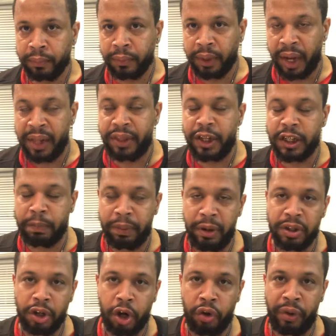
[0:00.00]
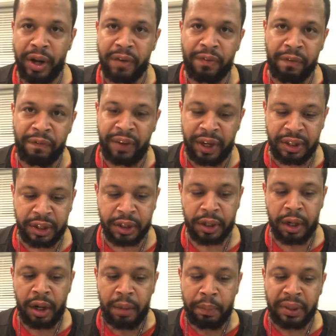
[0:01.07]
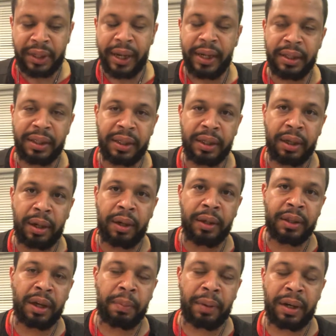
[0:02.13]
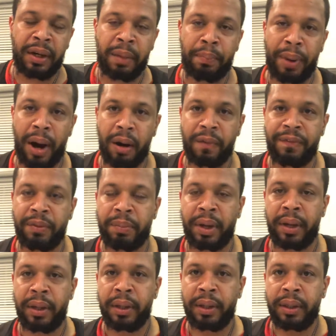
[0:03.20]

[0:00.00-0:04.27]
And these spirits are created for vengeance, pertaining to in the Apocrypha, man.